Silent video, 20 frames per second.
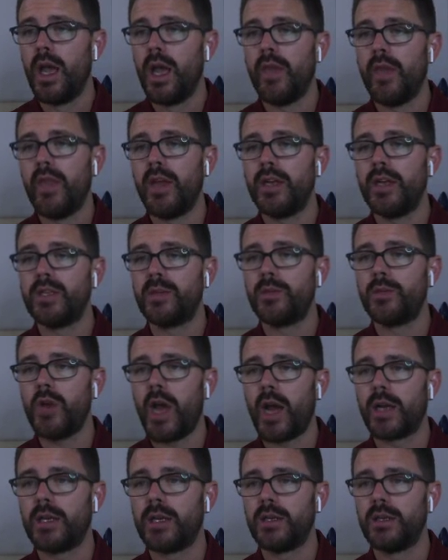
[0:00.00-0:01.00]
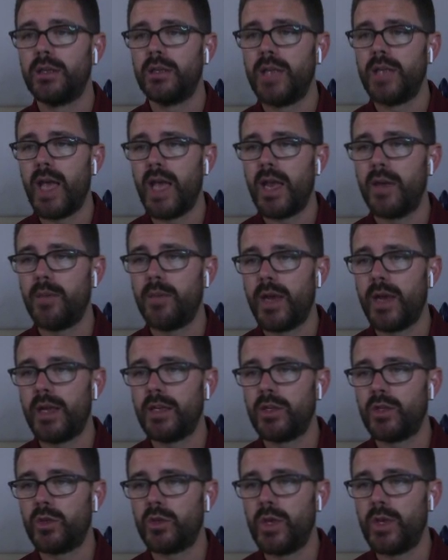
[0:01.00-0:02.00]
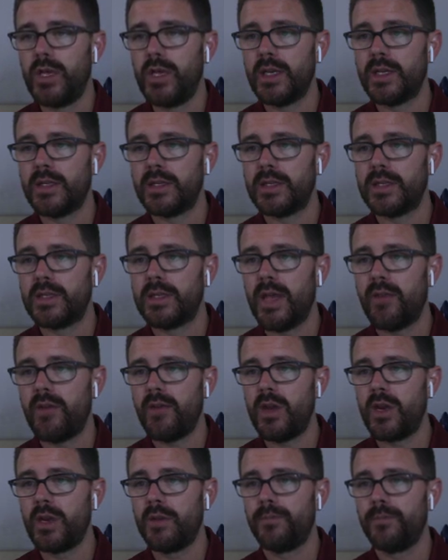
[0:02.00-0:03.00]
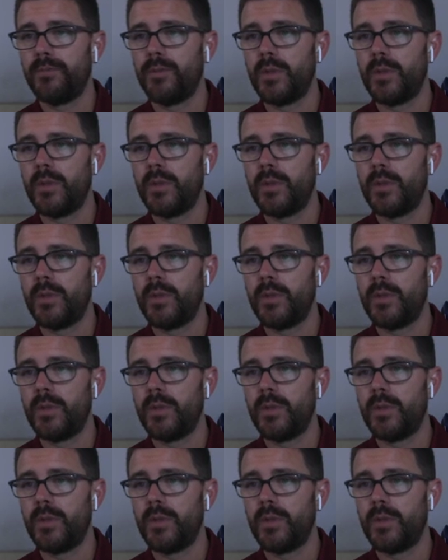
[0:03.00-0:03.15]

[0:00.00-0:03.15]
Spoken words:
And then subtract. 10 minus 3 is 7.